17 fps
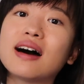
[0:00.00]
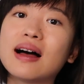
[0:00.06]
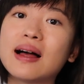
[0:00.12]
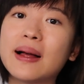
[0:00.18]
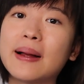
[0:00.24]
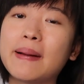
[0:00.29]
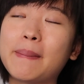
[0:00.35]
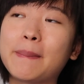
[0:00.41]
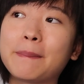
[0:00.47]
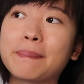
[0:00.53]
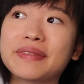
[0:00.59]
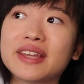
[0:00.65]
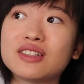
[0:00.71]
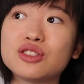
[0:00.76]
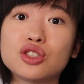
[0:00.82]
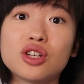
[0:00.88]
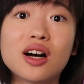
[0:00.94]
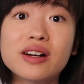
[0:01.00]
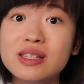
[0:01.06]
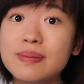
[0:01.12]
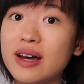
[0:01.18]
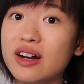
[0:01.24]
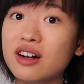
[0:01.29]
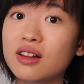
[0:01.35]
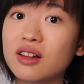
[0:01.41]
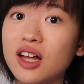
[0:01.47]
and she talks
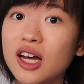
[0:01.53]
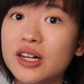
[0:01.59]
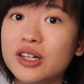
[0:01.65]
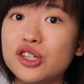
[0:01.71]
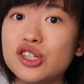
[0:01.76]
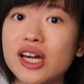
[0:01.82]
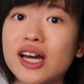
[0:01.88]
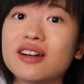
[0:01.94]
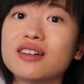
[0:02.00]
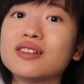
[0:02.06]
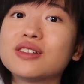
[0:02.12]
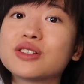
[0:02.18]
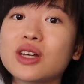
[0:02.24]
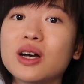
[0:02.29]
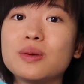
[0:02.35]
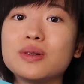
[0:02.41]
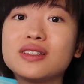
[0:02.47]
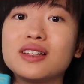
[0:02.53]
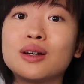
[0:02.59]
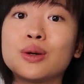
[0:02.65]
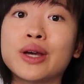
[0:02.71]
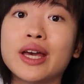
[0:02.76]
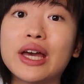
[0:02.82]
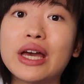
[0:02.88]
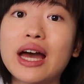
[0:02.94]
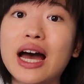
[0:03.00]
about it a lot on her channel, so I was like,
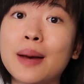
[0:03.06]
okay,